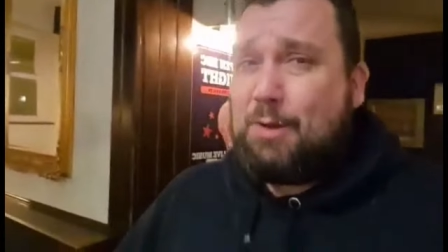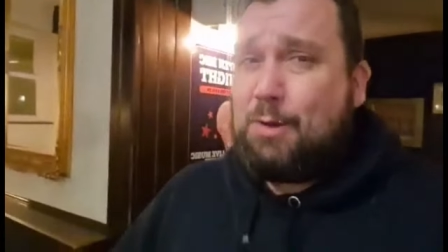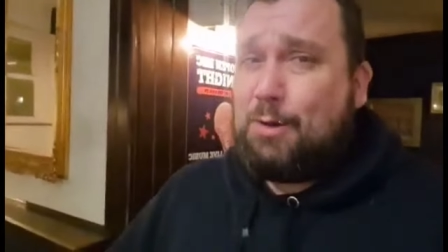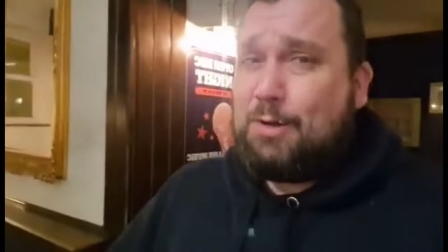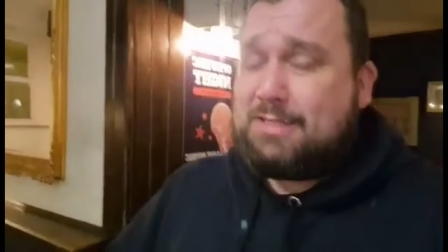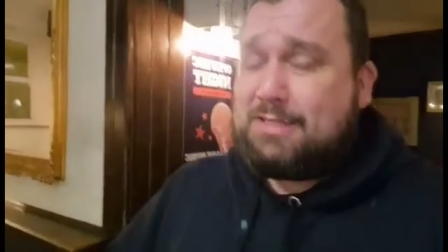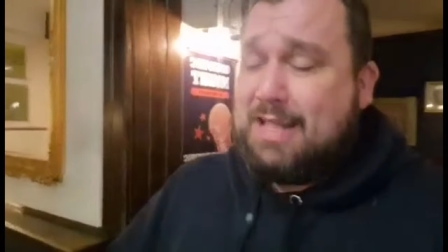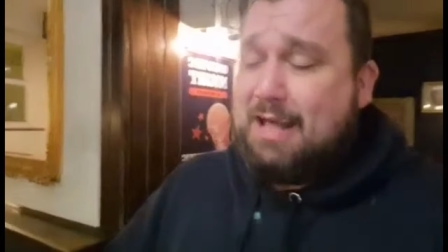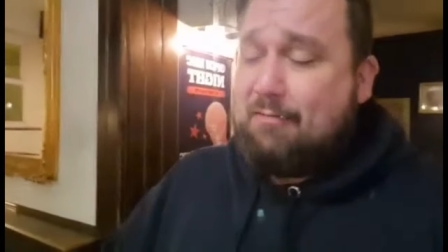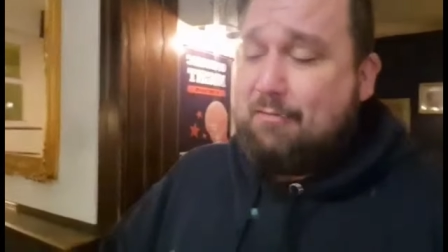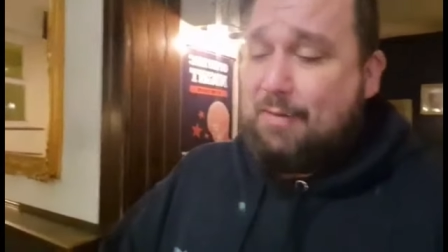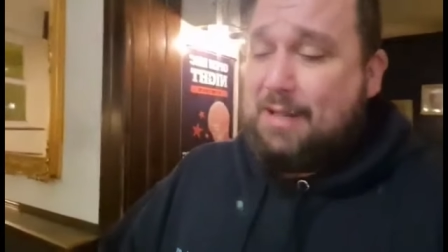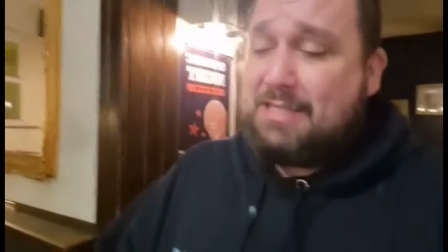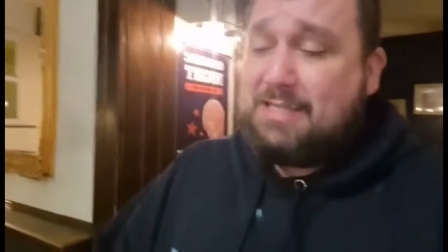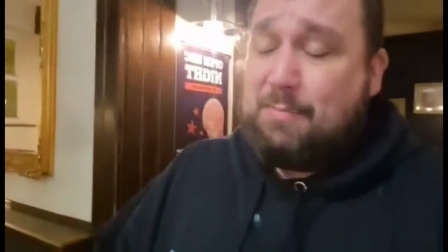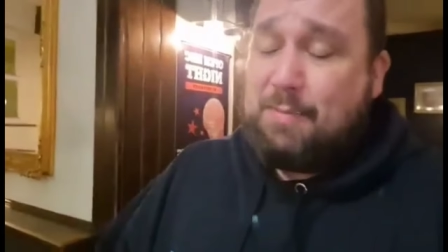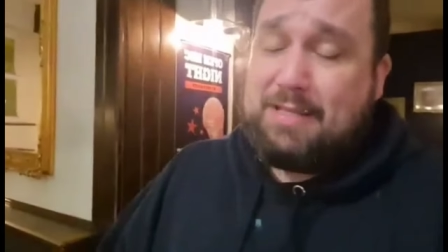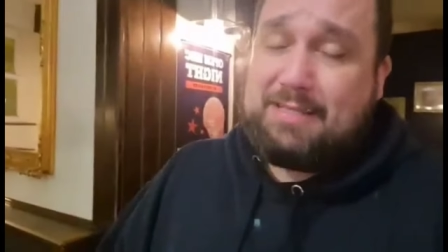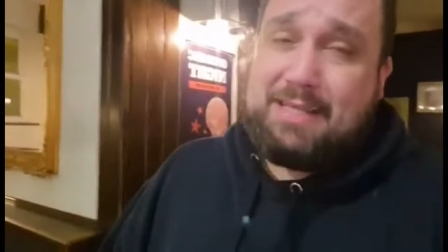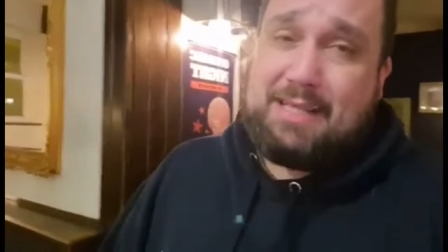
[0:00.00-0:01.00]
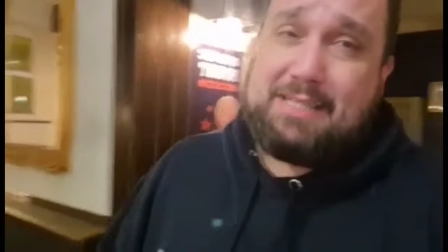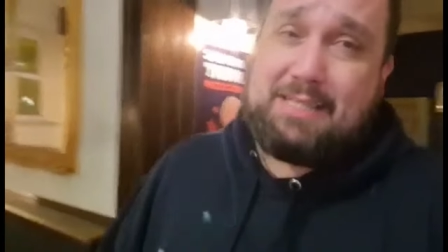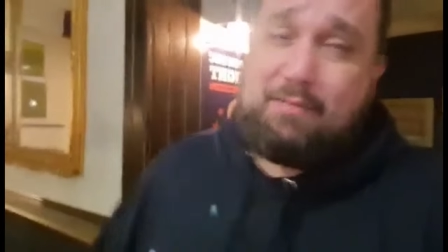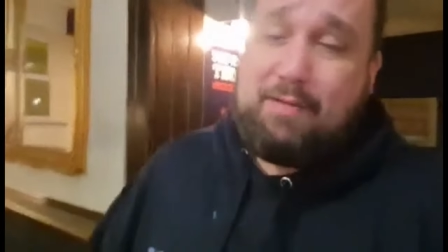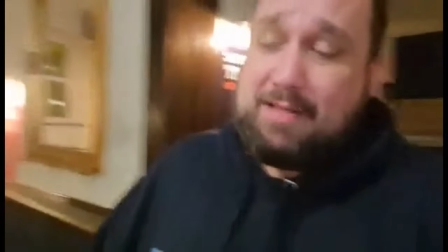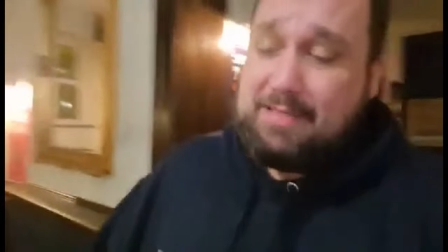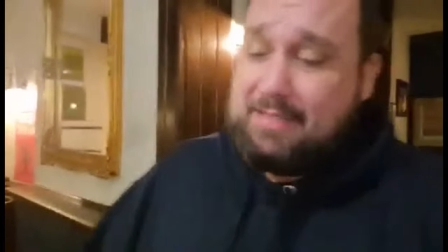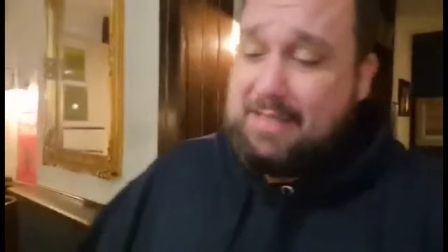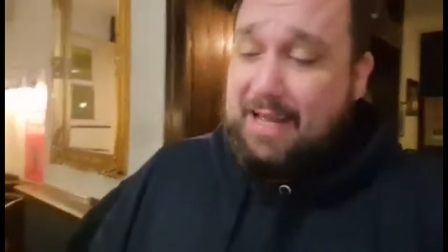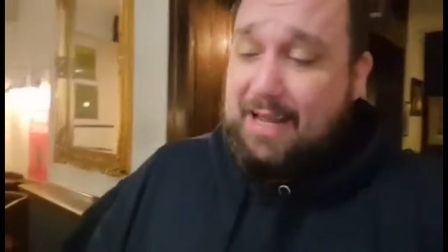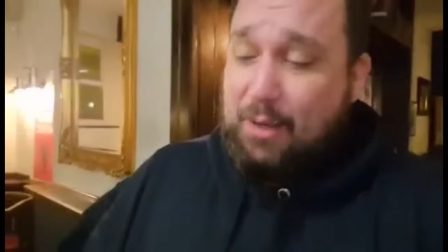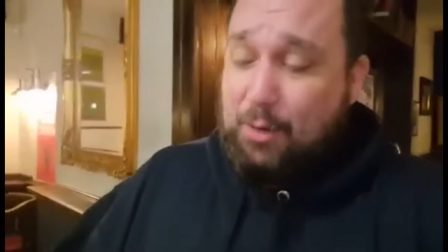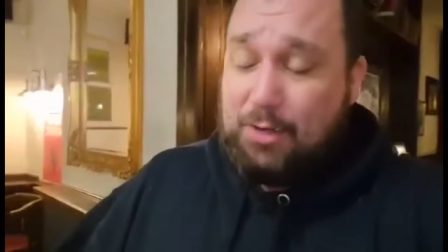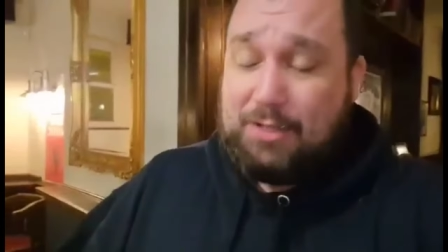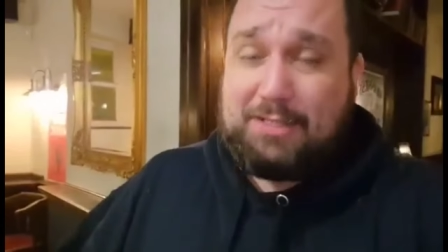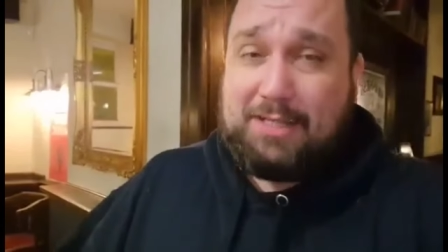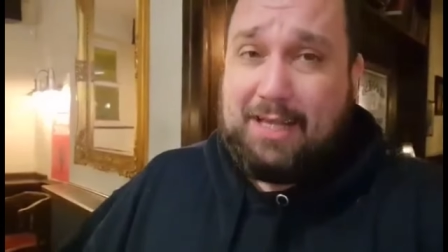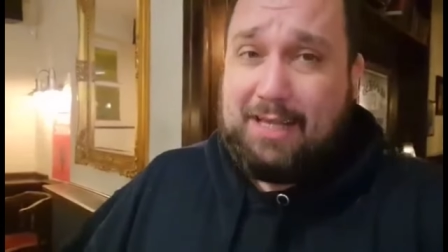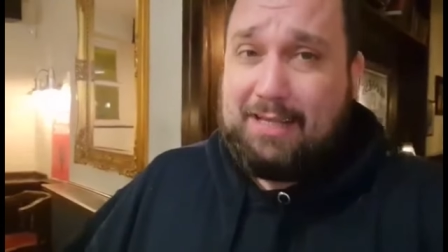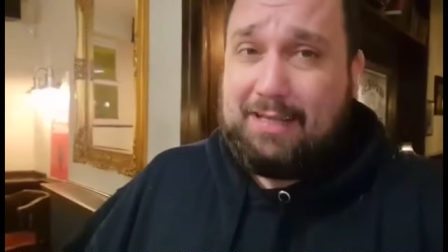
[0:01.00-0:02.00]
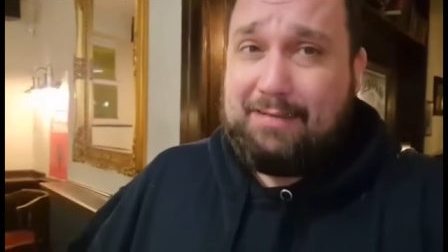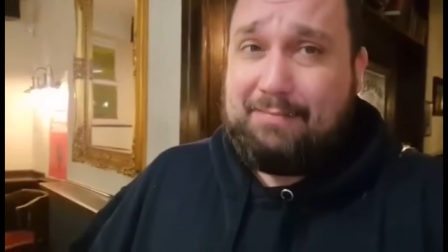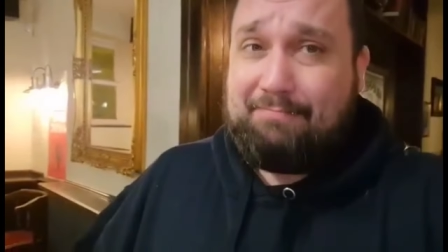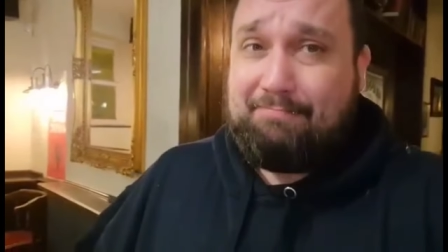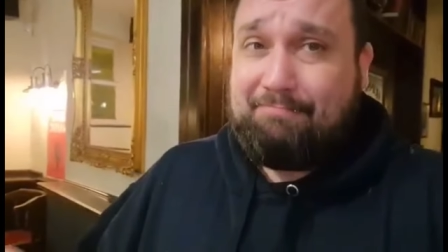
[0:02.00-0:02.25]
on all the stuff, but that's the best Guinness I've had today. Honestly,